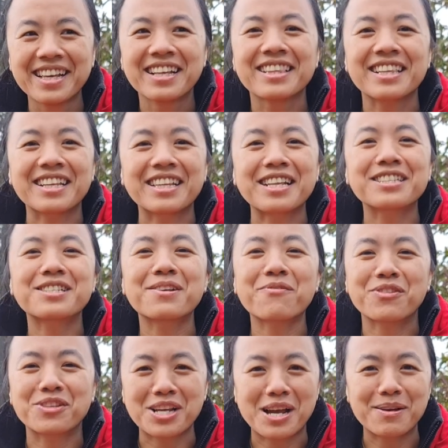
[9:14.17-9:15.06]
like there's
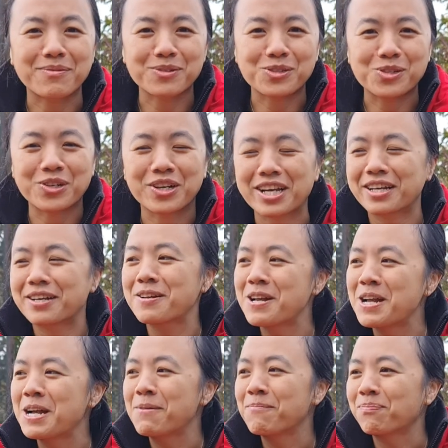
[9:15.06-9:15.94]
different type of sugar,
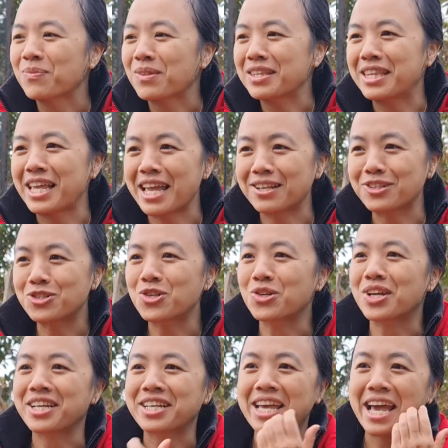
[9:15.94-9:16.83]
than
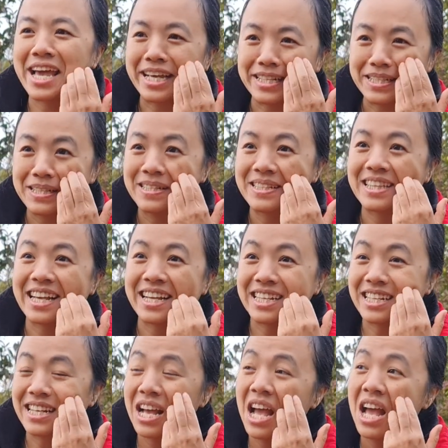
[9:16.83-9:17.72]
sugarcane. Like
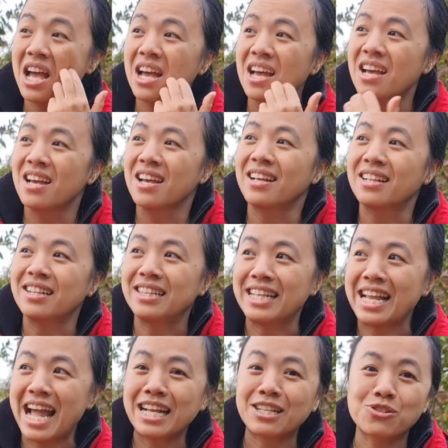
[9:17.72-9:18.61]

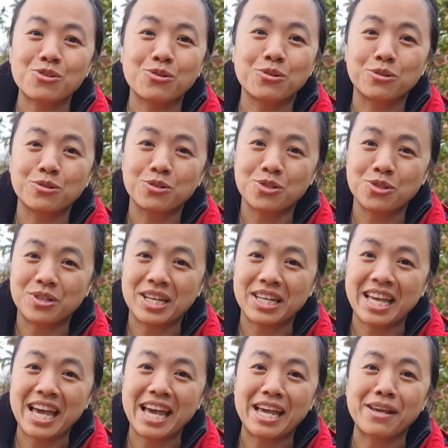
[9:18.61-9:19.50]
natural
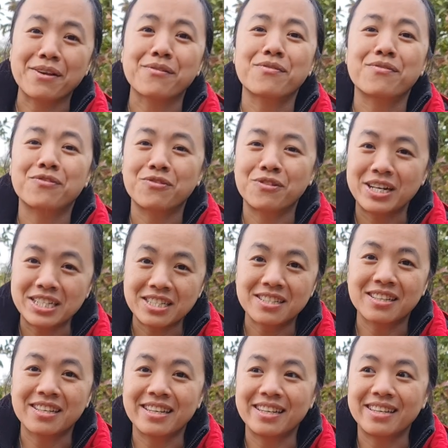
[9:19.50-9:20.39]
sugarcane,
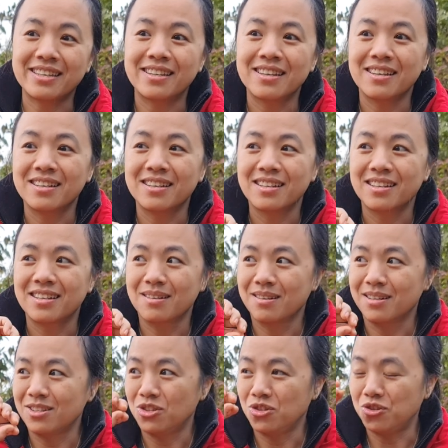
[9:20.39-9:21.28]
freshly
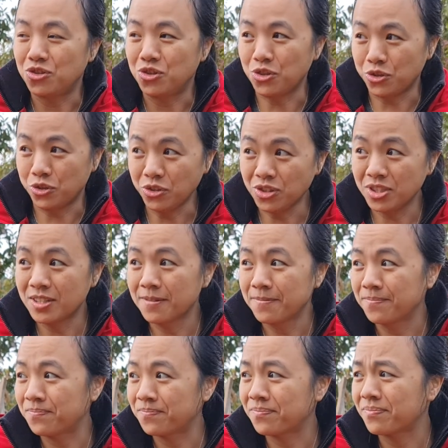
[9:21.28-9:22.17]
juiced,
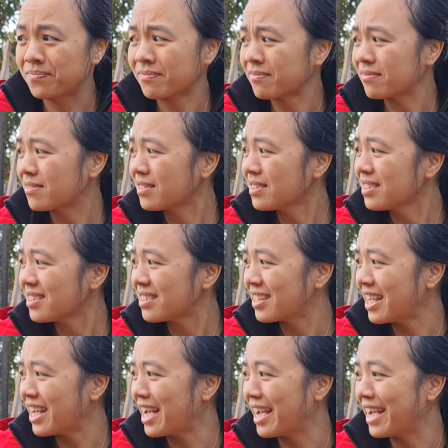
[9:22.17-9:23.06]

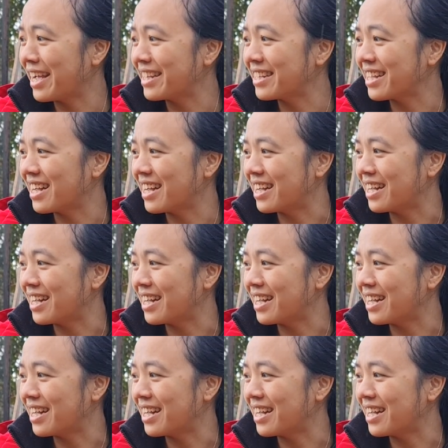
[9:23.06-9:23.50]
and